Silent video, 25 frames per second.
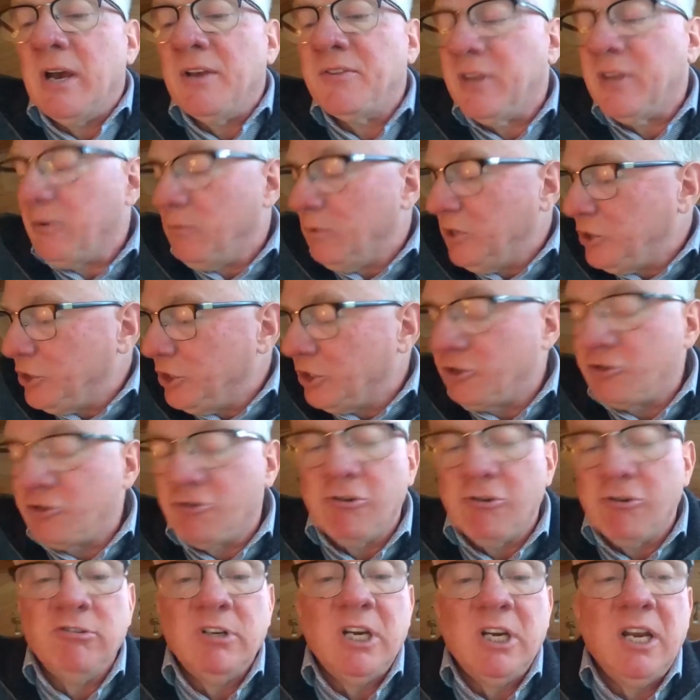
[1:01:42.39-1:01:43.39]
I think we should
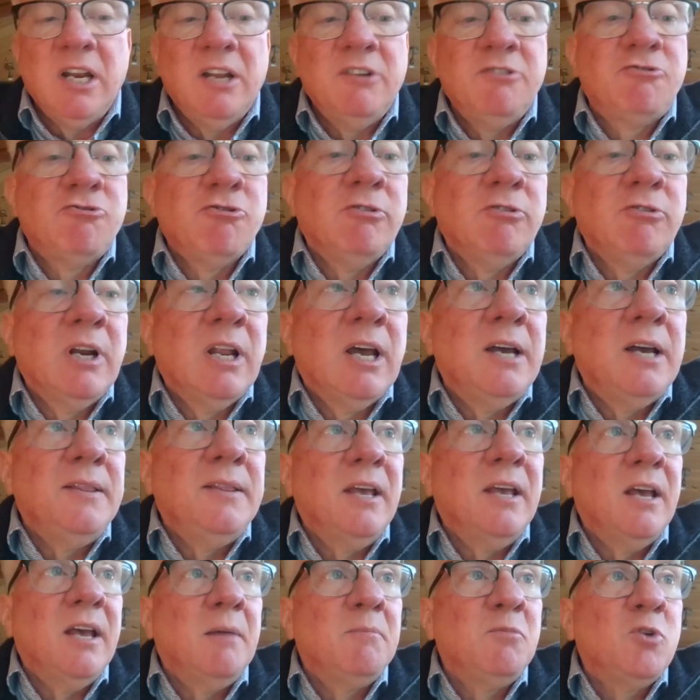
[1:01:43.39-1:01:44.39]
draw a draw a line
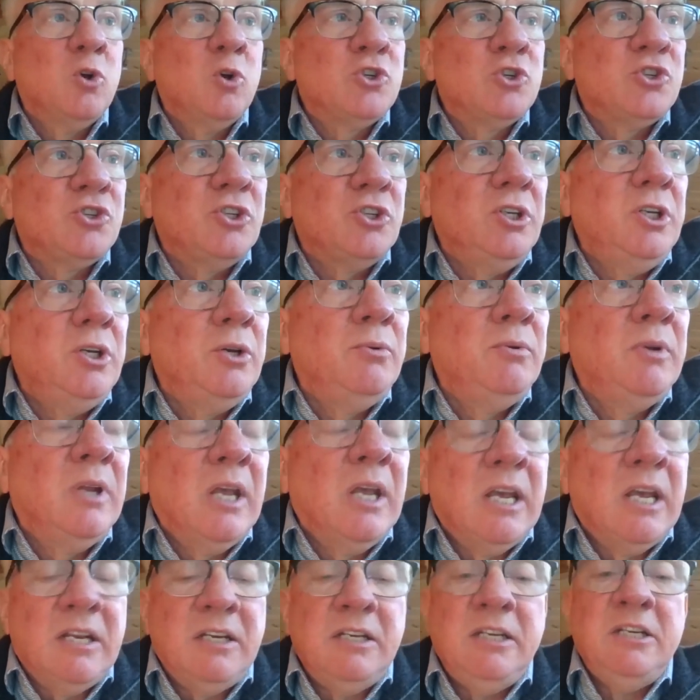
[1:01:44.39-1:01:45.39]
there. I'm conscious that you
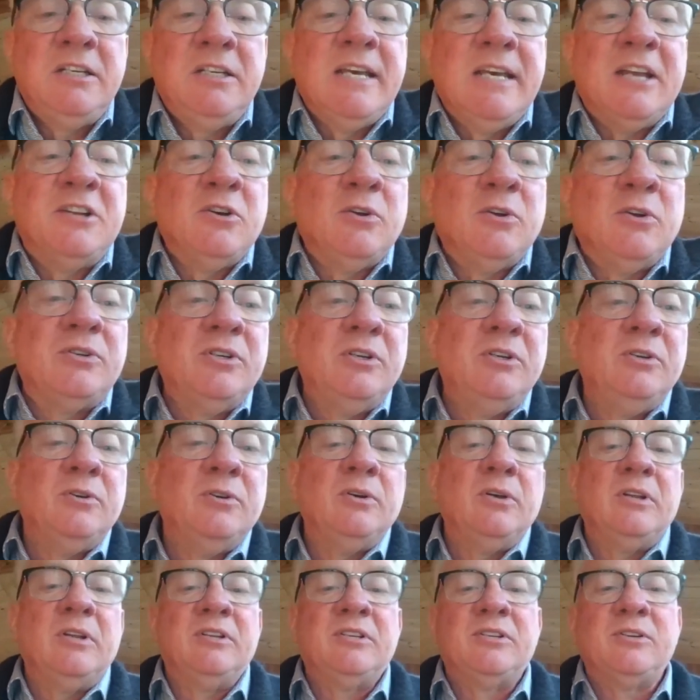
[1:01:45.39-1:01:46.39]
need to get on to
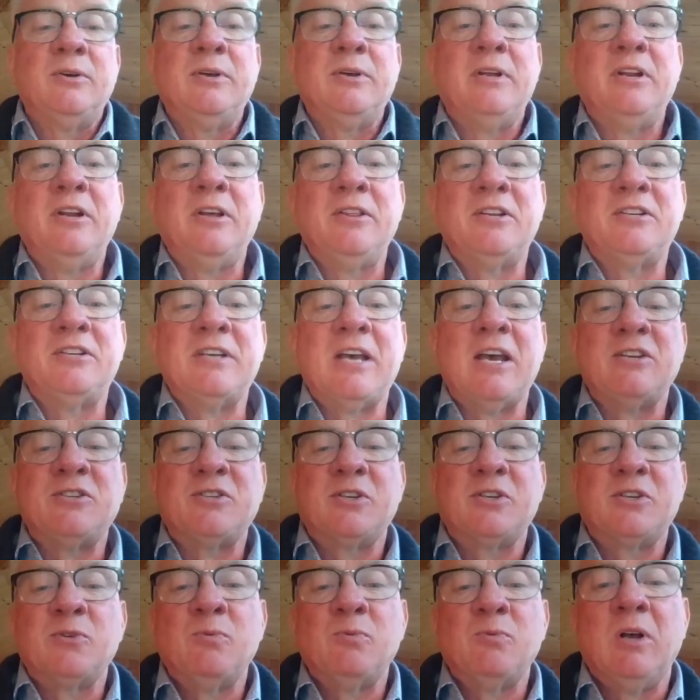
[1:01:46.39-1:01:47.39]
your to another
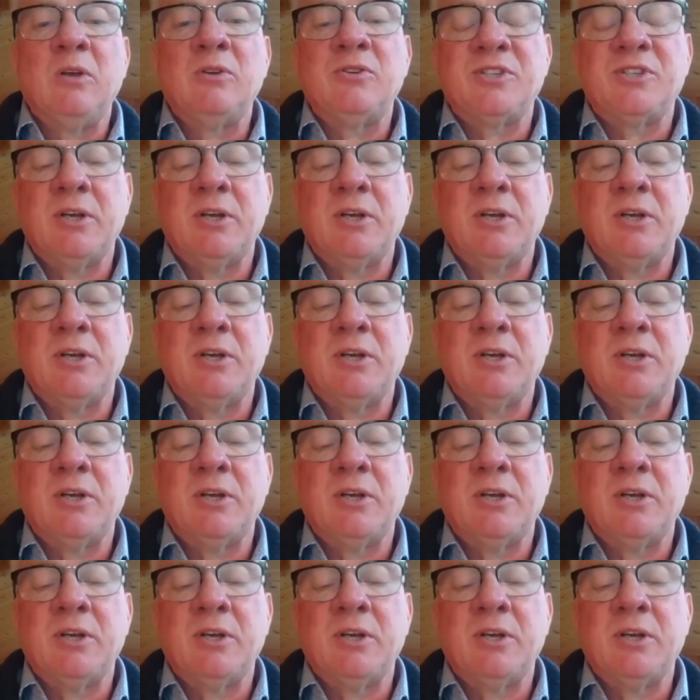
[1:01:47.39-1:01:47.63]
task as well.